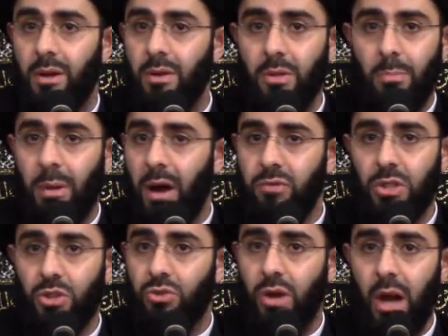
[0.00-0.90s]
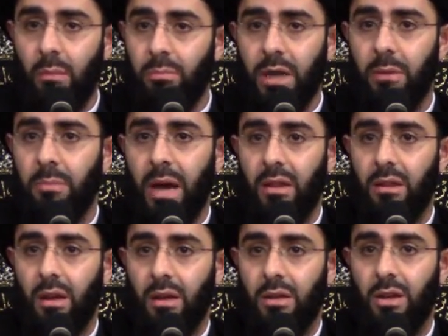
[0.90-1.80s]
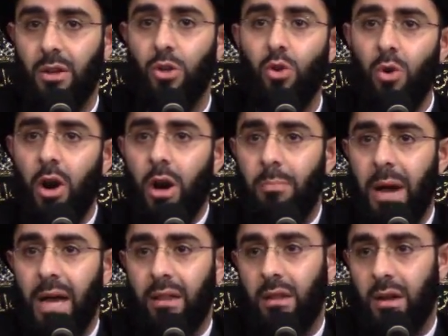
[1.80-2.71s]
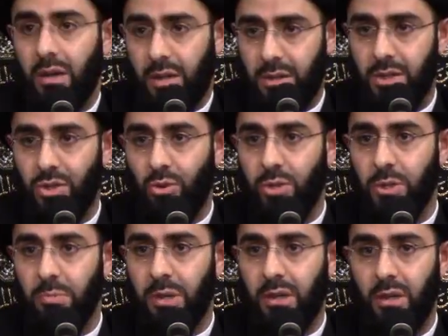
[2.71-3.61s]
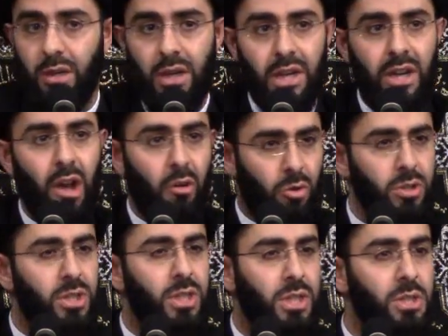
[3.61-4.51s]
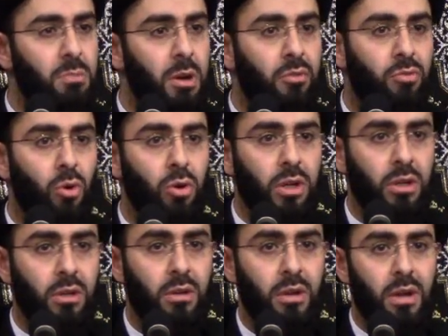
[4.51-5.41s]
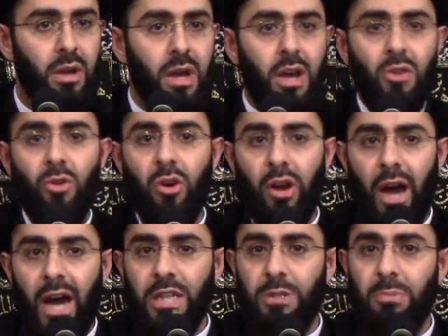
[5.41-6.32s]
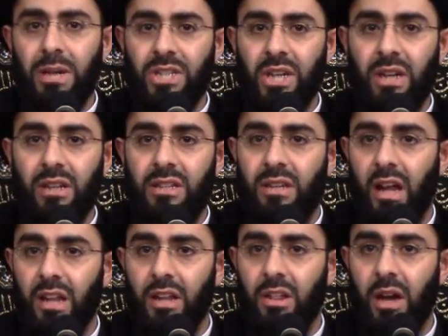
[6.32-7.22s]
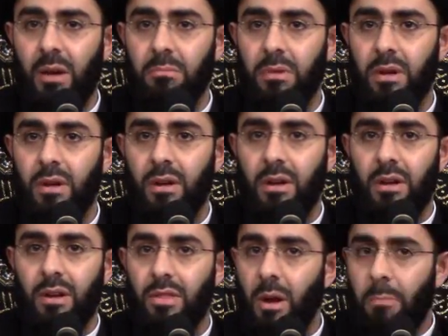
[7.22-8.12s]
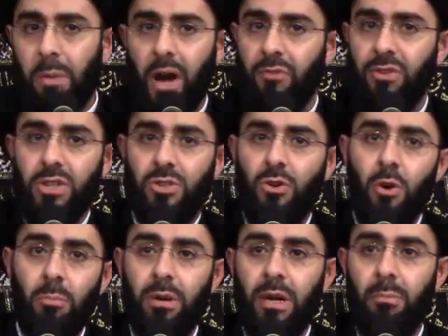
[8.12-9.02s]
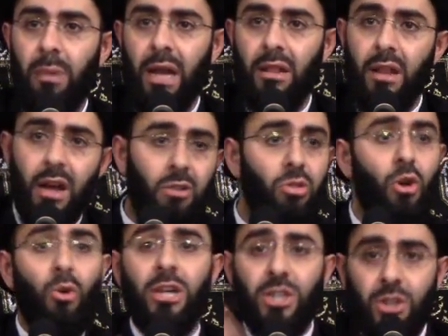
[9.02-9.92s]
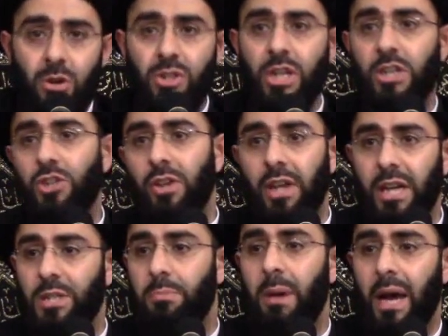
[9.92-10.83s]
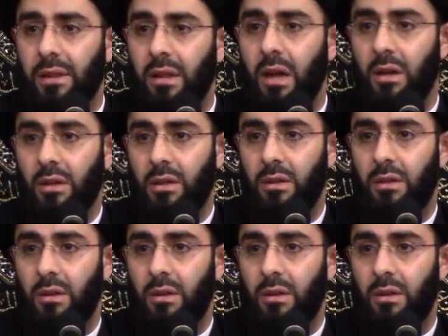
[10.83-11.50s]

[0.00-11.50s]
The prophets do not bring bad luck. You are bad luck, so to speak. Of course, this is metaphoric. The Quran is basically telling them that prophets don't bring bad luck. There is no such thing as bad luck.